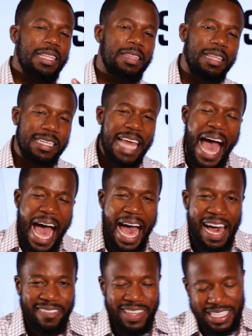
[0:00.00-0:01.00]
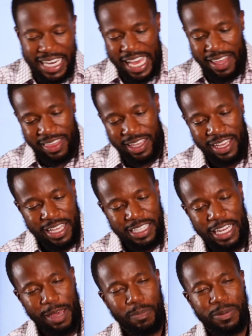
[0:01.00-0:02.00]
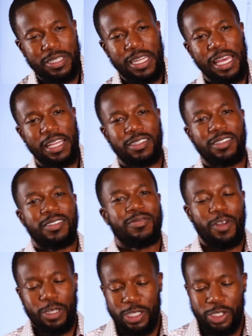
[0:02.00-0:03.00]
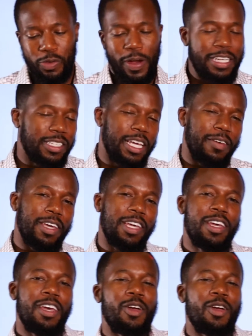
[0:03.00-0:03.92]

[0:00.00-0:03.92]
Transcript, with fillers: The tithe, the tenth, 10%, versus grace giving.